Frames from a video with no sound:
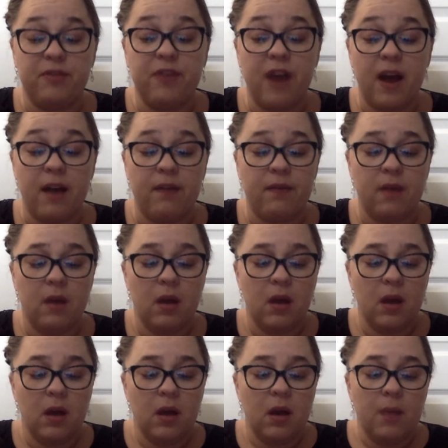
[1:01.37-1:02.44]
5.
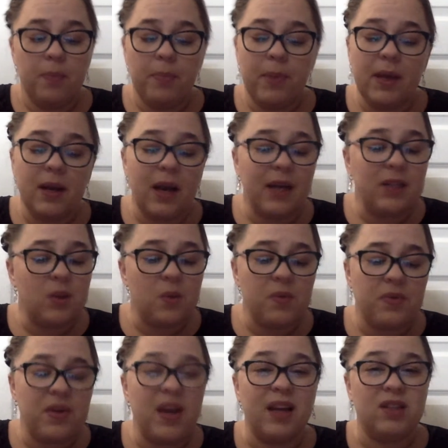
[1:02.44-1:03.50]
But I don't
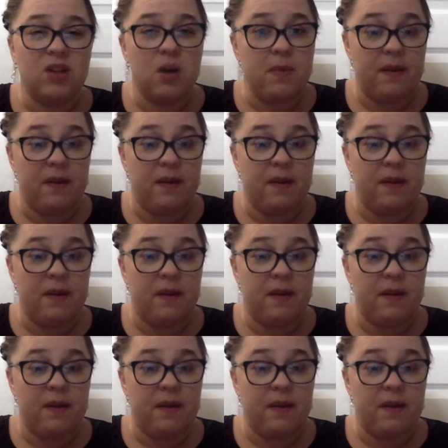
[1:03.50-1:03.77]
think it's all my